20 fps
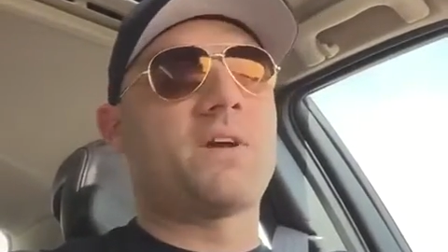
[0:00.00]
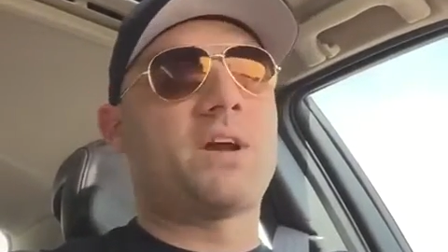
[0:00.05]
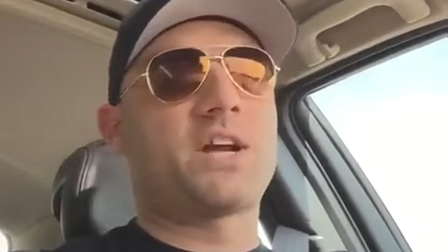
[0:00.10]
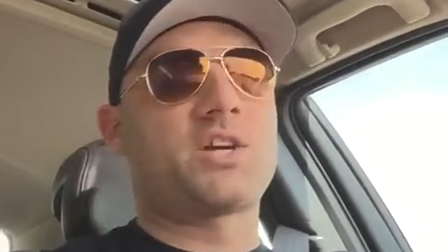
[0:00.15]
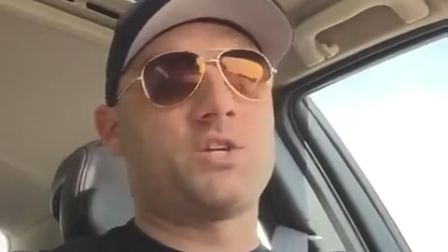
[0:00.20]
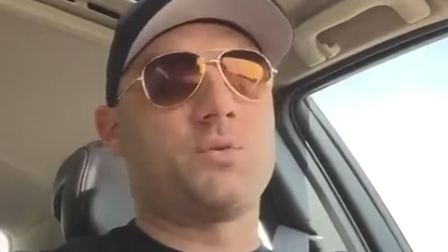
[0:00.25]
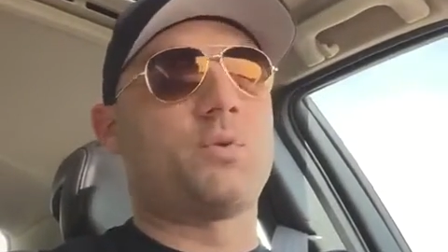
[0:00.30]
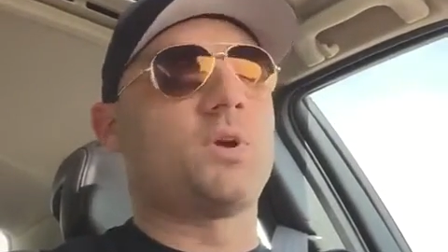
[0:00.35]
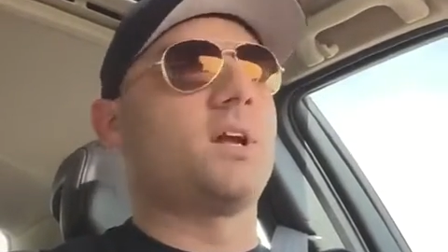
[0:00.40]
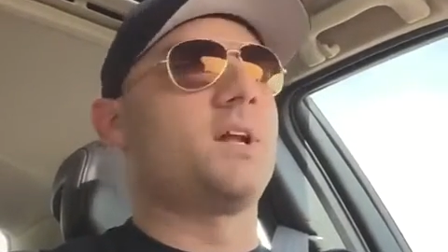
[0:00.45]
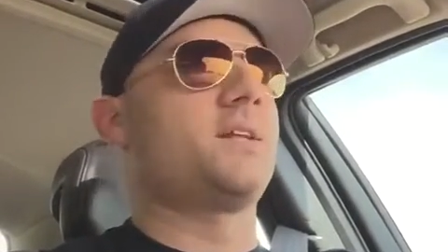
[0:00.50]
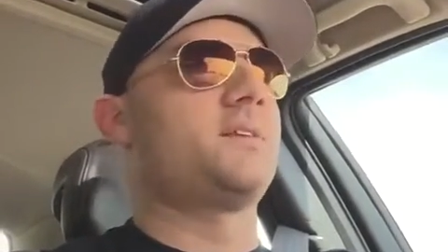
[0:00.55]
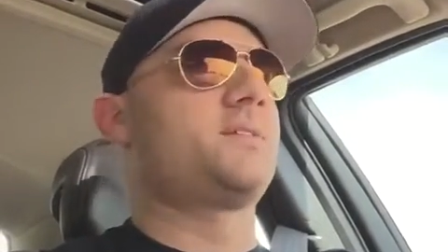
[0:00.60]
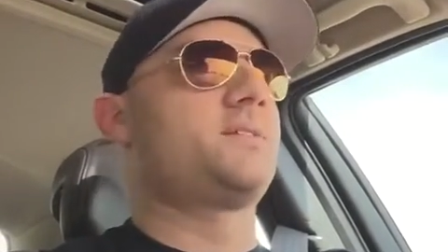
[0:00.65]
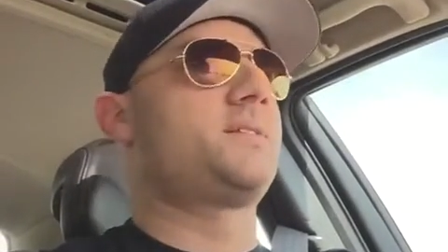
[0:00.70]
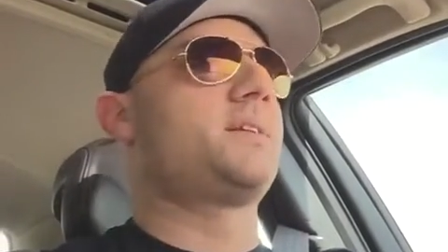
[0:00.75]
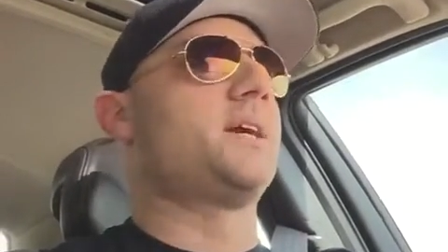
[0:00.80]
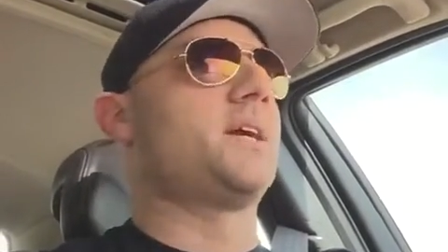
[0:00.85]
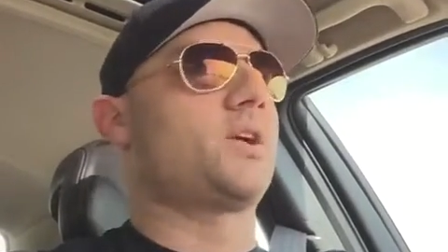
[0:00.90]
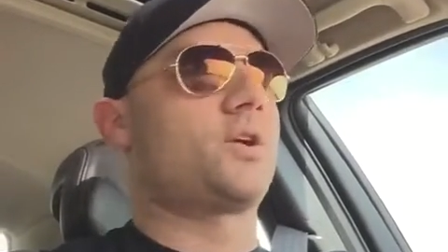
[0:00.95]
I actually
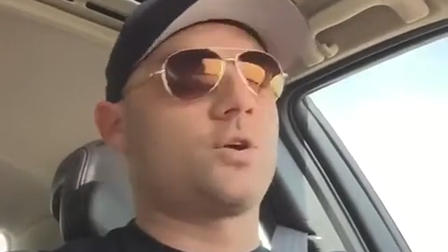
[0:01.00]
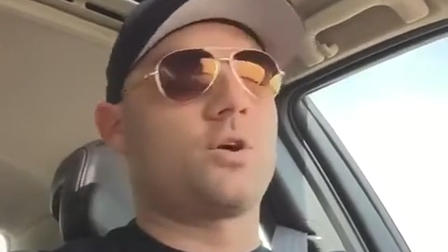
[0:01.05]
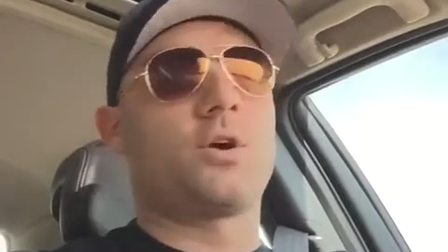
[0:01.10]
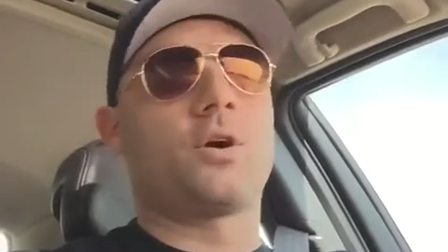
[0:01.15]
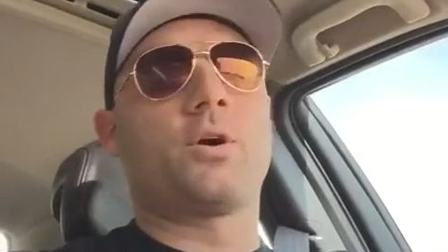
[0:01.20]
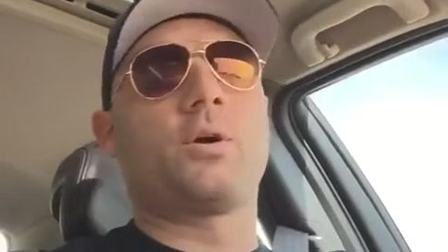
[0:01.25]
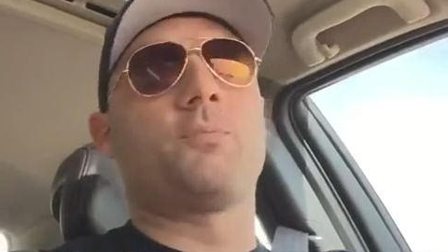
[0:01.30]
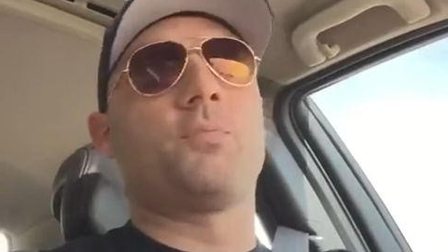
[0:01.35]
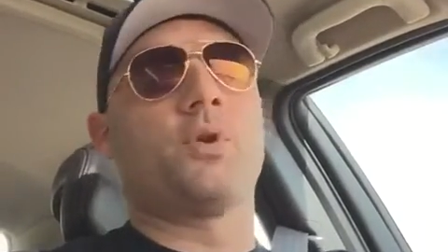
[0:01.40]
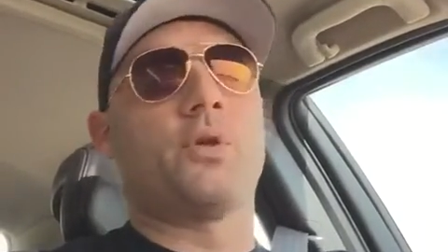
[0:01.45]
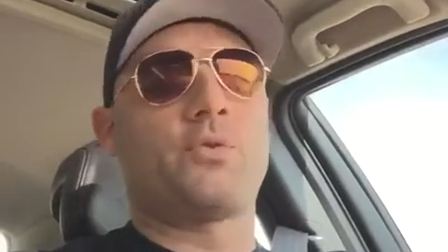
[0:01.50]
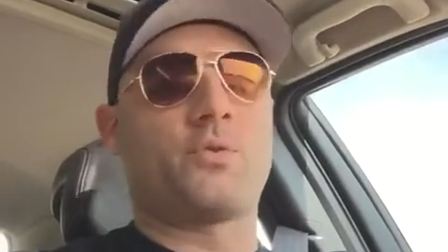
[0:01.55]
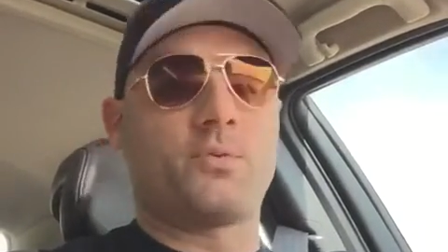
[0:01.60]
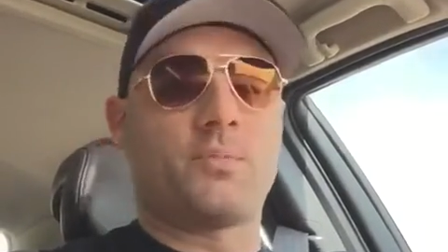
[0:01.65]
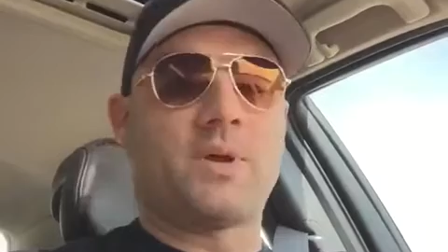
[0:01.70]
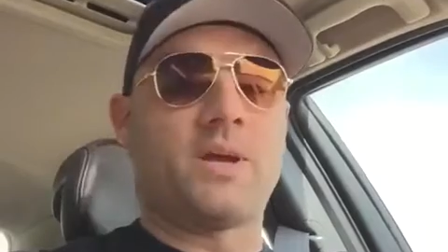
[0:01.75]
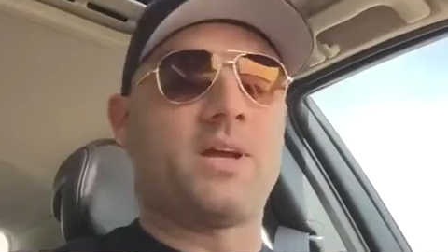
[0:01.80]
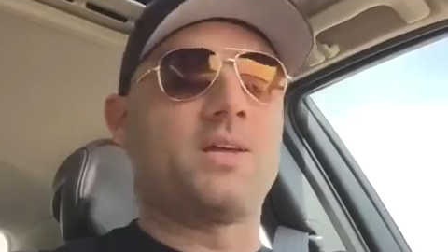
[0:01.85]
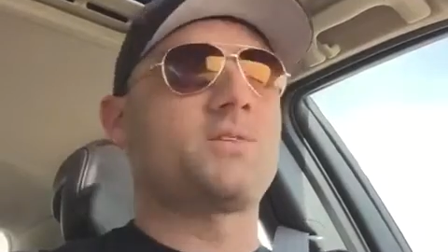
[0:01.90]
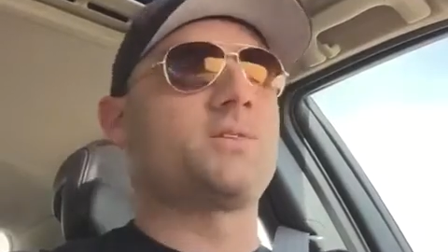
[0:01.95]
want to get a car, put it through
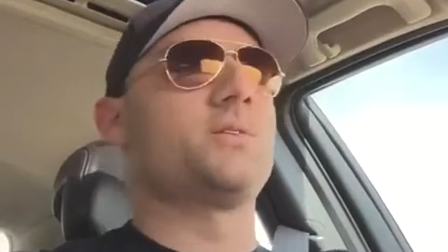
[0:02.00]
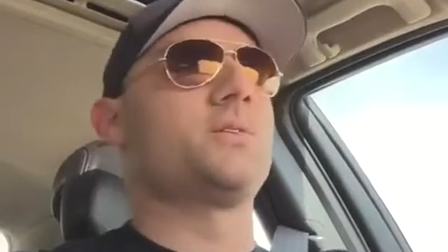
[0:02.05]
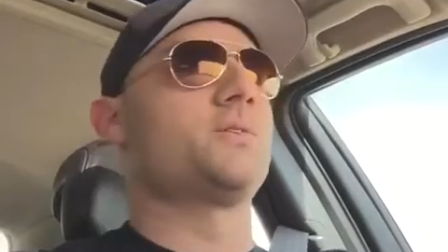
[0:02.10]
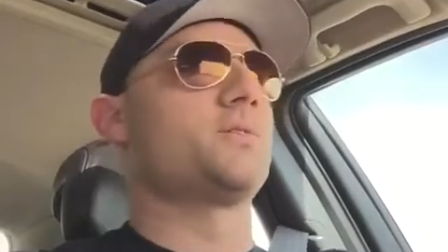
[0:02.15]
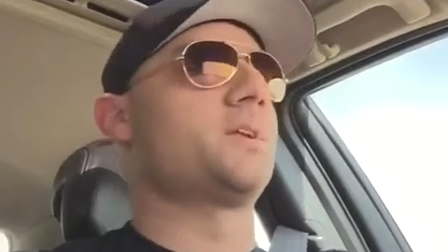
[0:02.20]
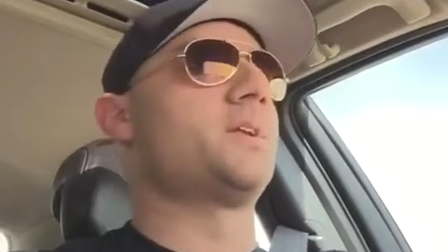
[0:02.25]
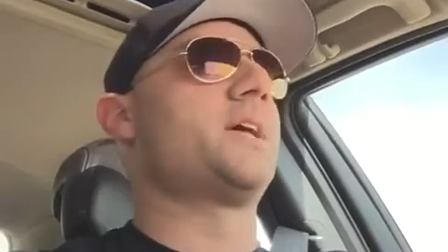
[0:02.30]
paces,